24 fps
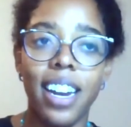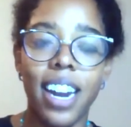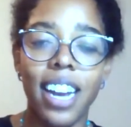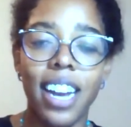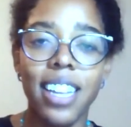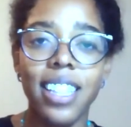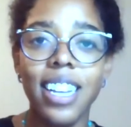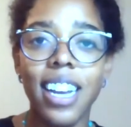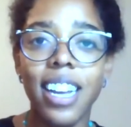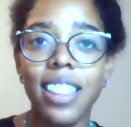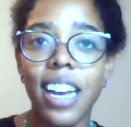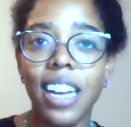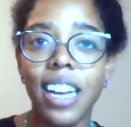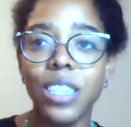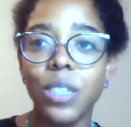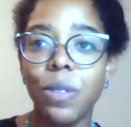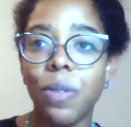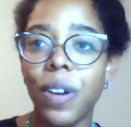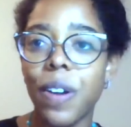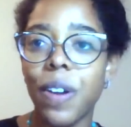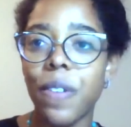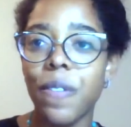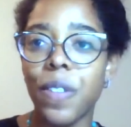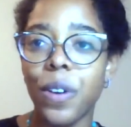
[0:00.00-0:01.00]
And I think that
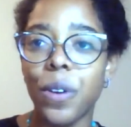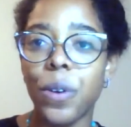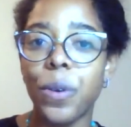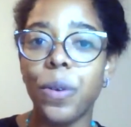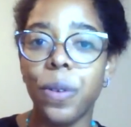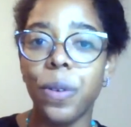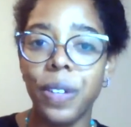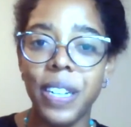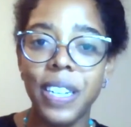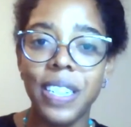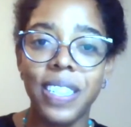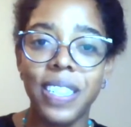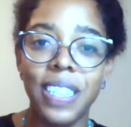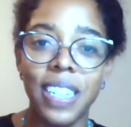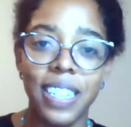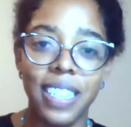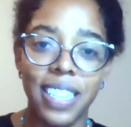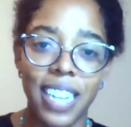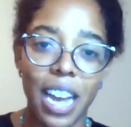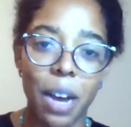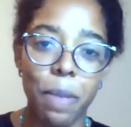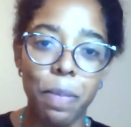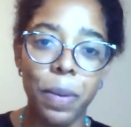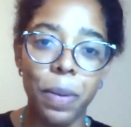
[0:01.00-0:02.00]
that's one of the coolest
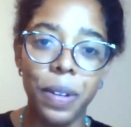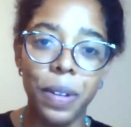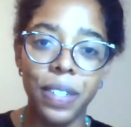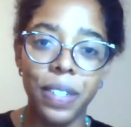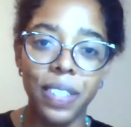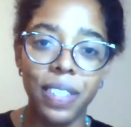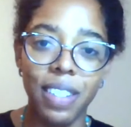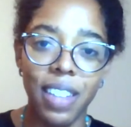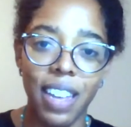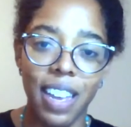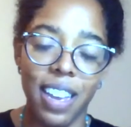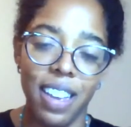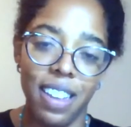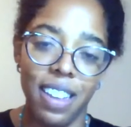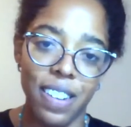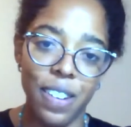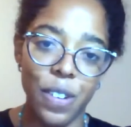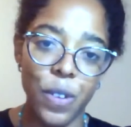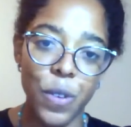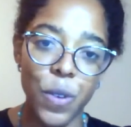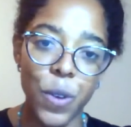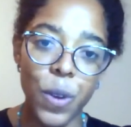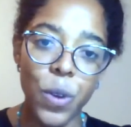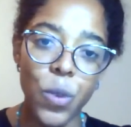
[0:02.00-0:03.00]
examples
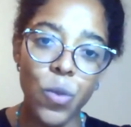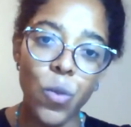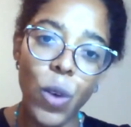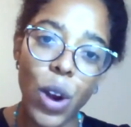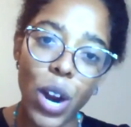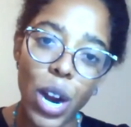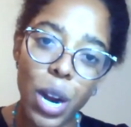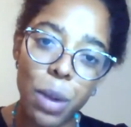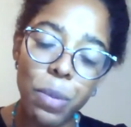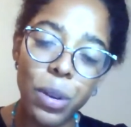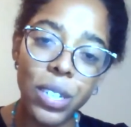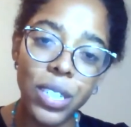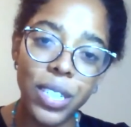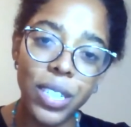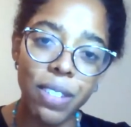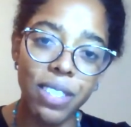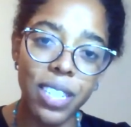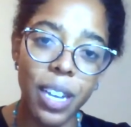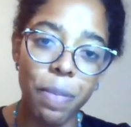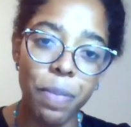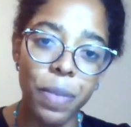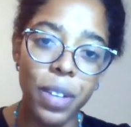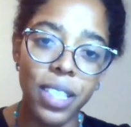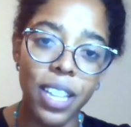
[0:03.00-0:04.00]
in wearables
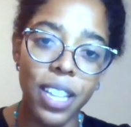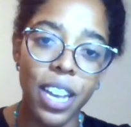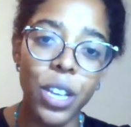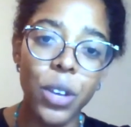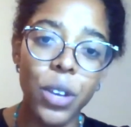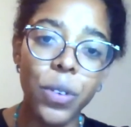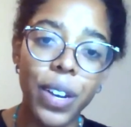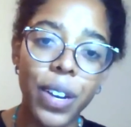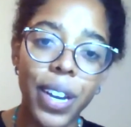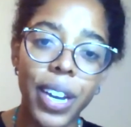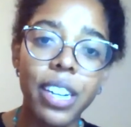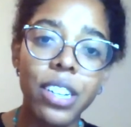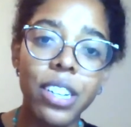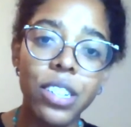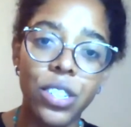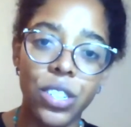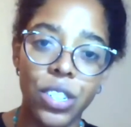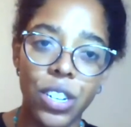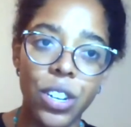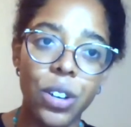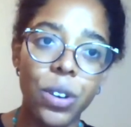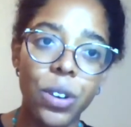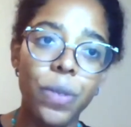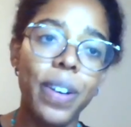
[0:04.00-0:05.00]
of something that you couldn't
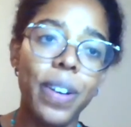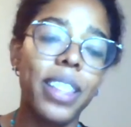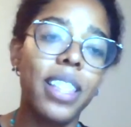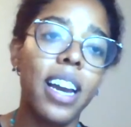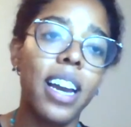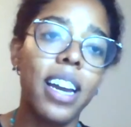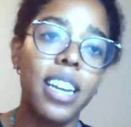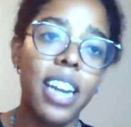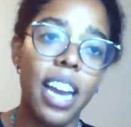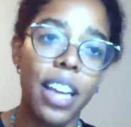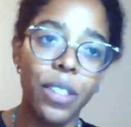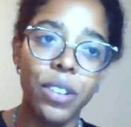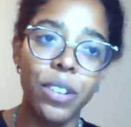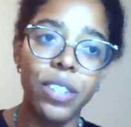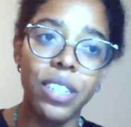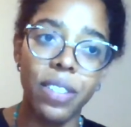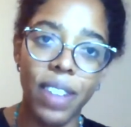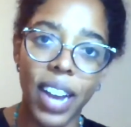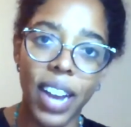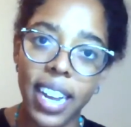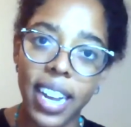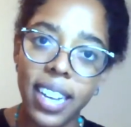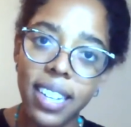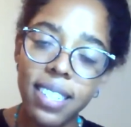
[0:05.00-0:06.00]
do with another
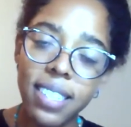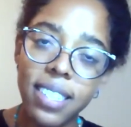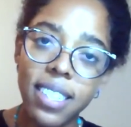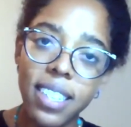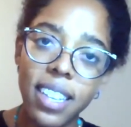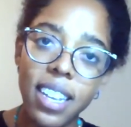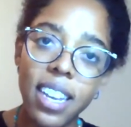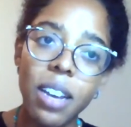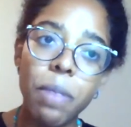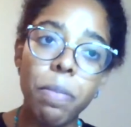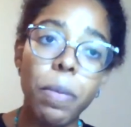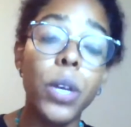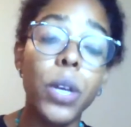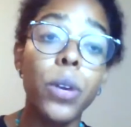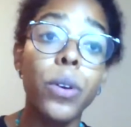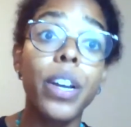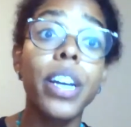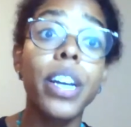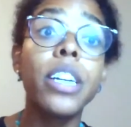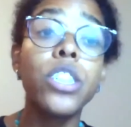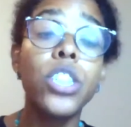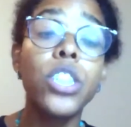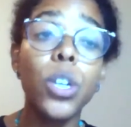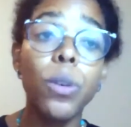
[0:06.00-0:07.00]
device, but you
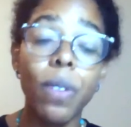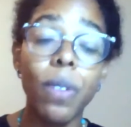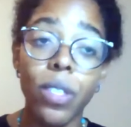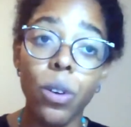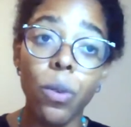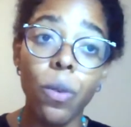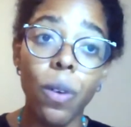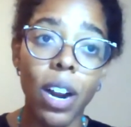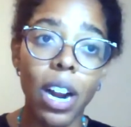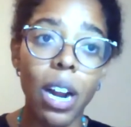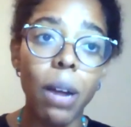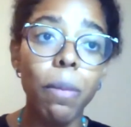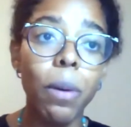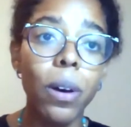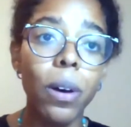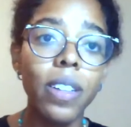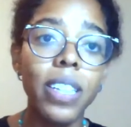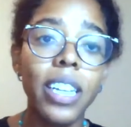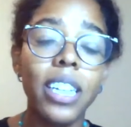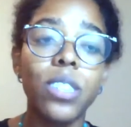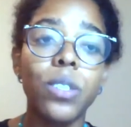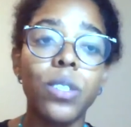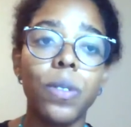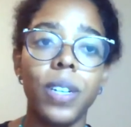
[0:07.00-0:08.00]
could do with a
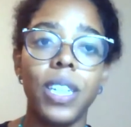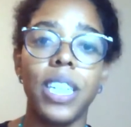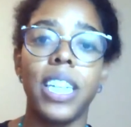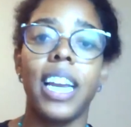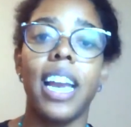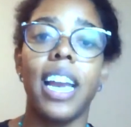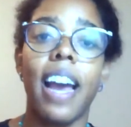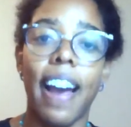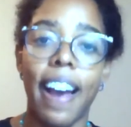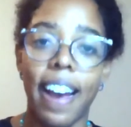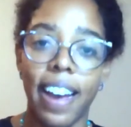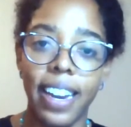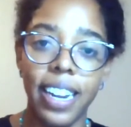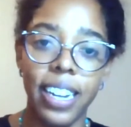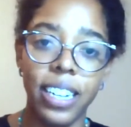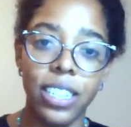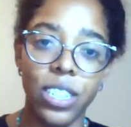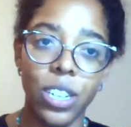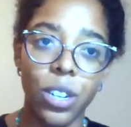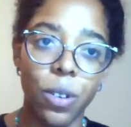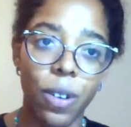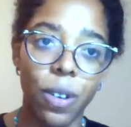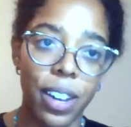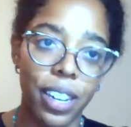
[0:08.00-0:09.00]
wearable that's really
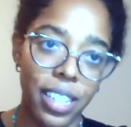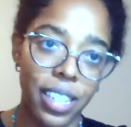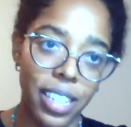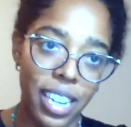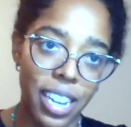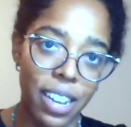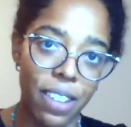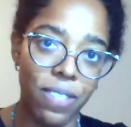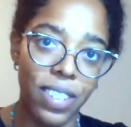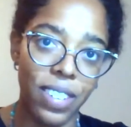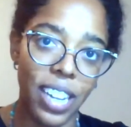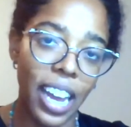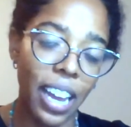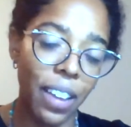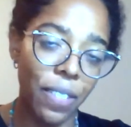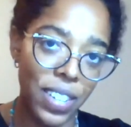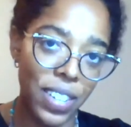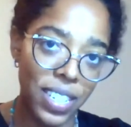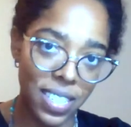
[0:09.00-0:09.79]
adding to quality of life.